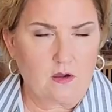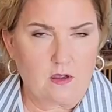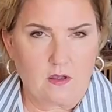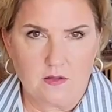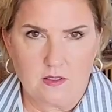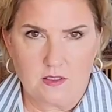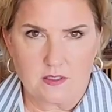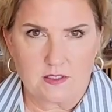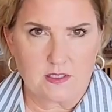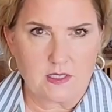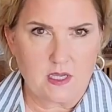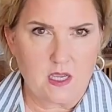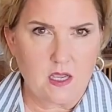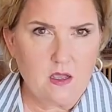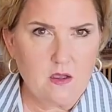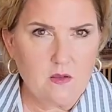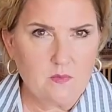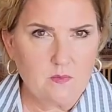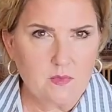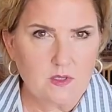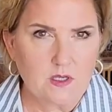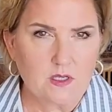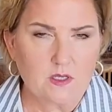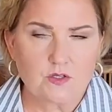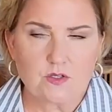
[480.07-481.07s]
all this
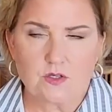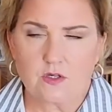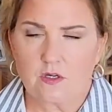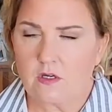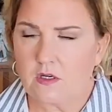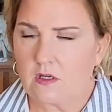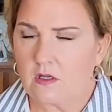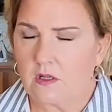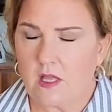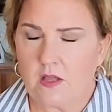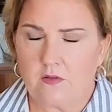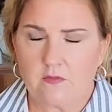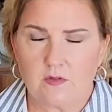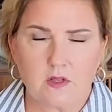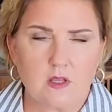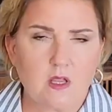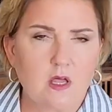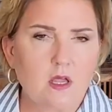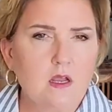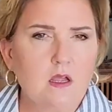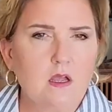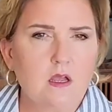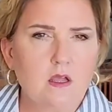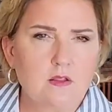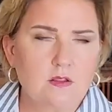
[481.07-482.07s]
out, because you're going to have a
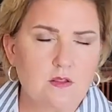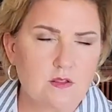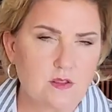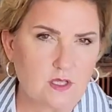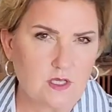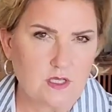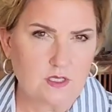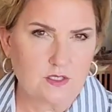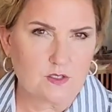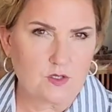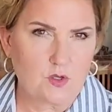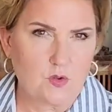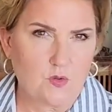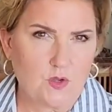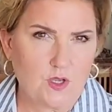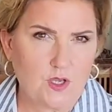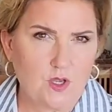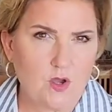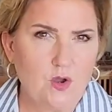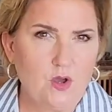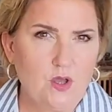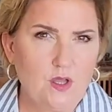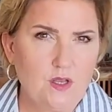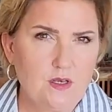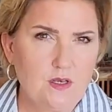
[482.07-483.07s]
lot of other things going
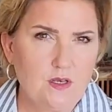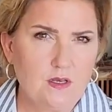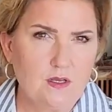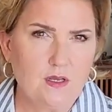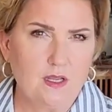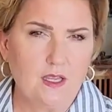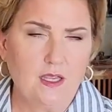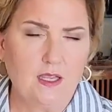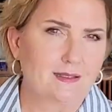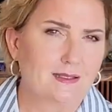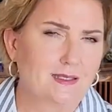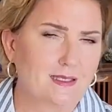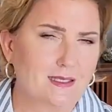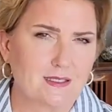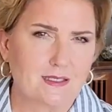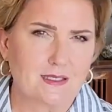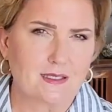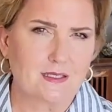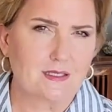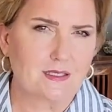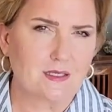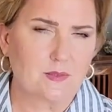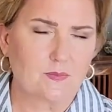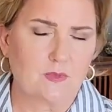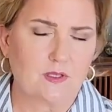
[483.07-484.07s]
on. This
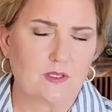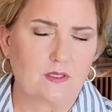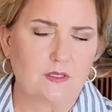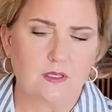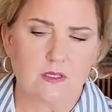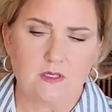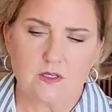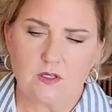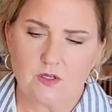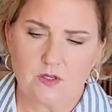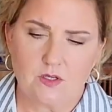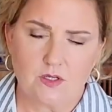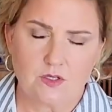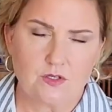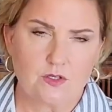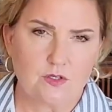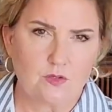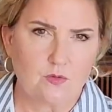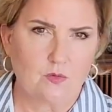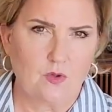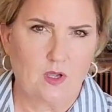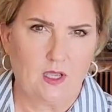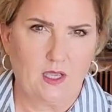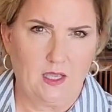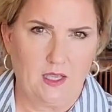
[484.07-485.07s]
is something that you can do
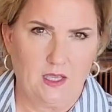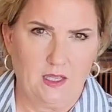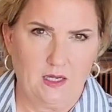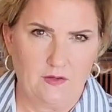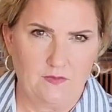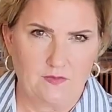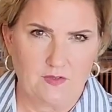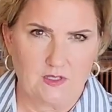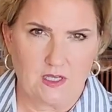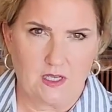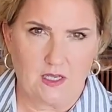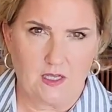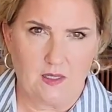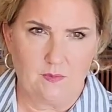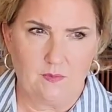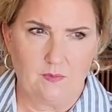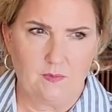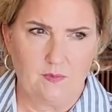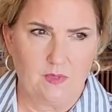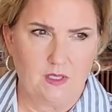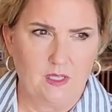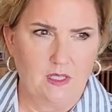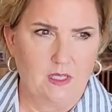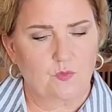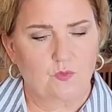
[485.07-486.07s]
way ahead of
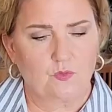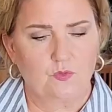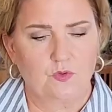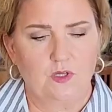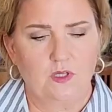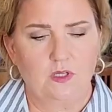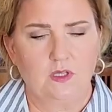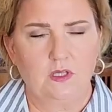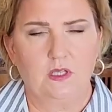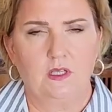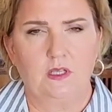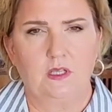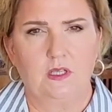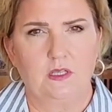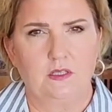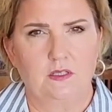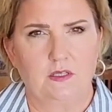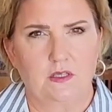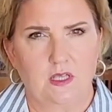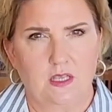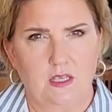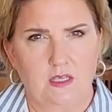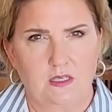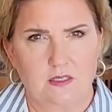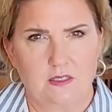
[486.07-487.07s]
time. Really get
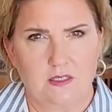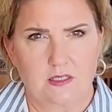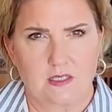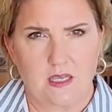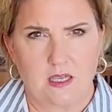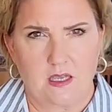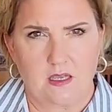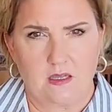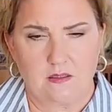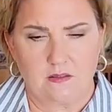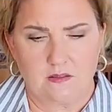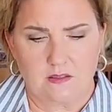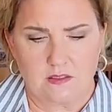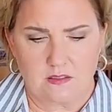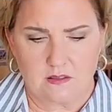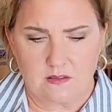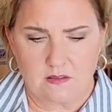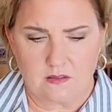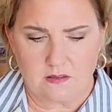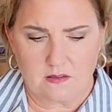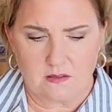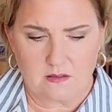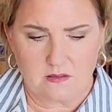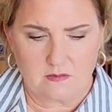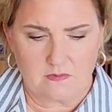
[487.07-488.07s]
things down
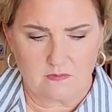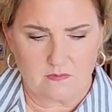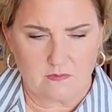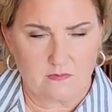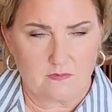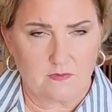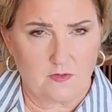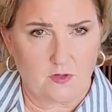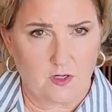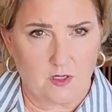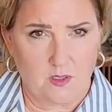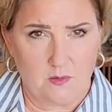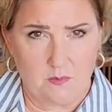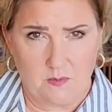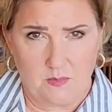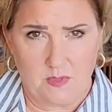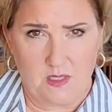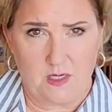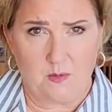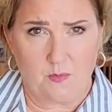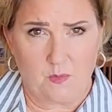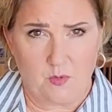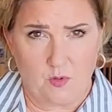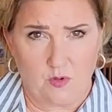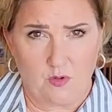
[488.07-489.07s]
to very
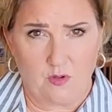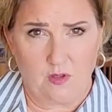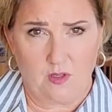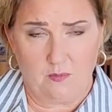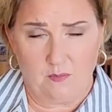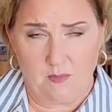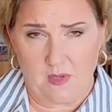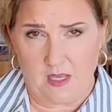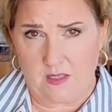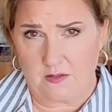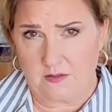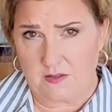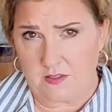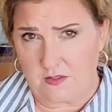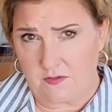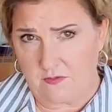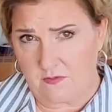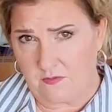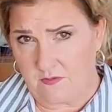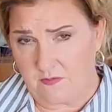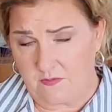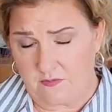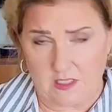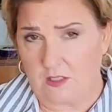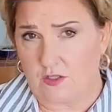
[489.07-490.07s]
minimal amounts
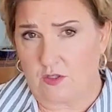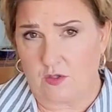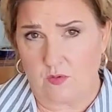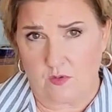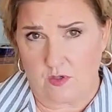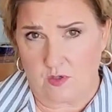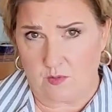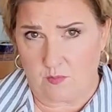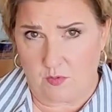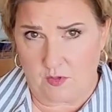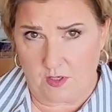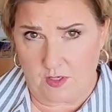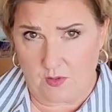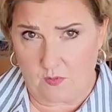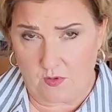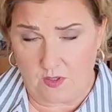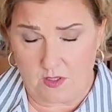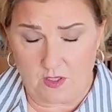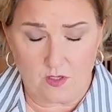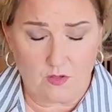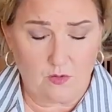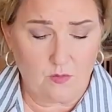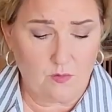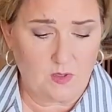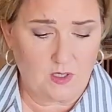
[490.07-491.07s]
of things you want to bring with
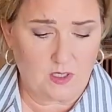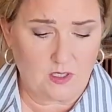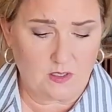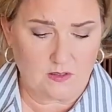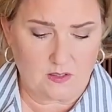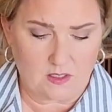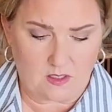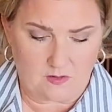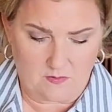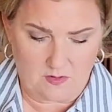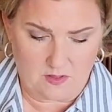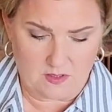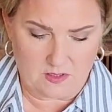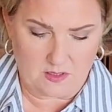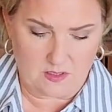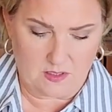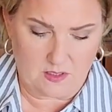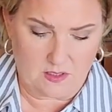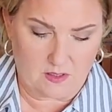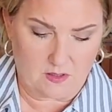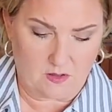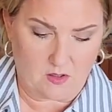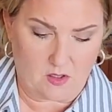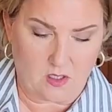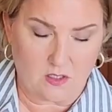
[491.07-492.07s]
you, because obviously
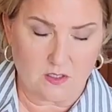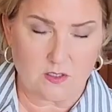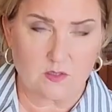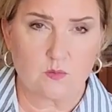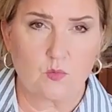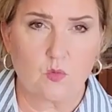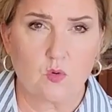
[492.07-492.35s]
it costs